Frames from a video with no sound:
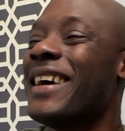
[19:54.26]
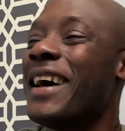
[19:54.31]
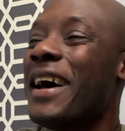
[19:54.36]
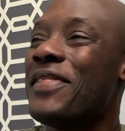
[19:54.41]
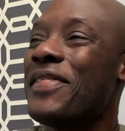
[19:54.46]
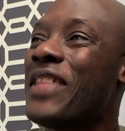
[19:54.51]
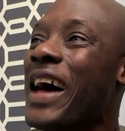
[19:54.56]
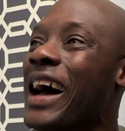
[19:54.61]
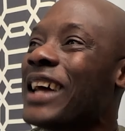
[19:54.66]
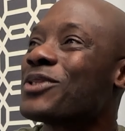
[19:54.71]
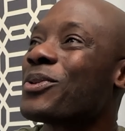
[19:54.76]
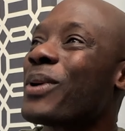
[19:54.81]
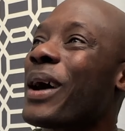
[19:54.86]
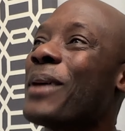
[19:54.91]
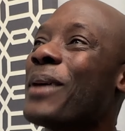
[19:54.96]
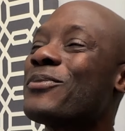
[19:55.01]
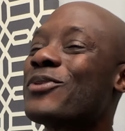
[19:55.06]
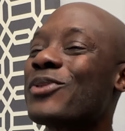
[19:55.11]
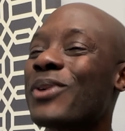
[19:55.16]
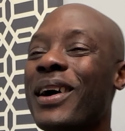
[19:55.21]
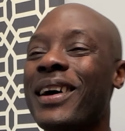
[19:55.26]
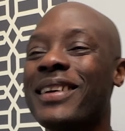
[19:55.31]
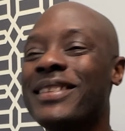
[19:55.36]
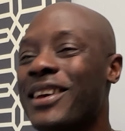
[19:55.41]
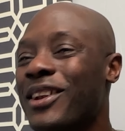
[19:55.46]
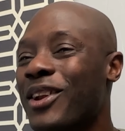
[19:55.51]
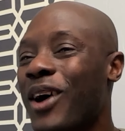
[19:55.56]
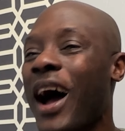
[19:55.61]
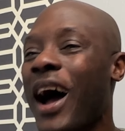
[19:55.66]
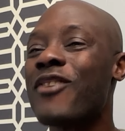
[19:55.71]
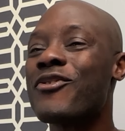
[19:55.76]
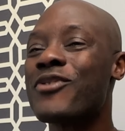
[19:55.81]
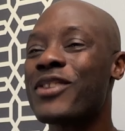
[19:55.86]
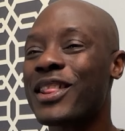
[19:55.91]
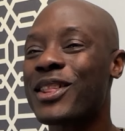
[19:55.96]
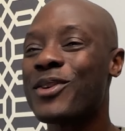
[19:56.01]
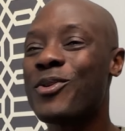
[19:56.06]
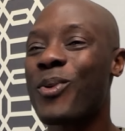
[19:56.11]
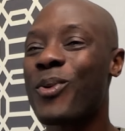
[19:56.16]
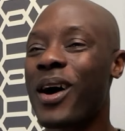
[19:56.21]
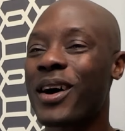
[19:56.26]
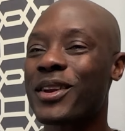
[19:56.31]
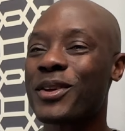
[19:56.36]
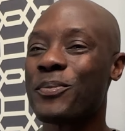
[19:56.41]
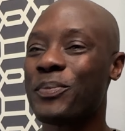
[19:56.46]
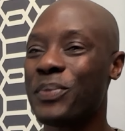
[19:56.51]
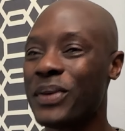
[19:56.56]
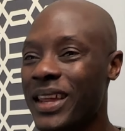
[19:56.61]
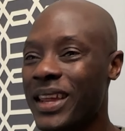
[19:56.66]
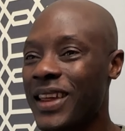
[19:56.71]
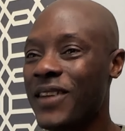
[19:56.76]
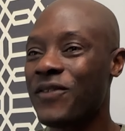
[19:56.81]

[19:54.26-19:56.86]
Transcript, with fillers: That's why I'm trying. You know, I really want to be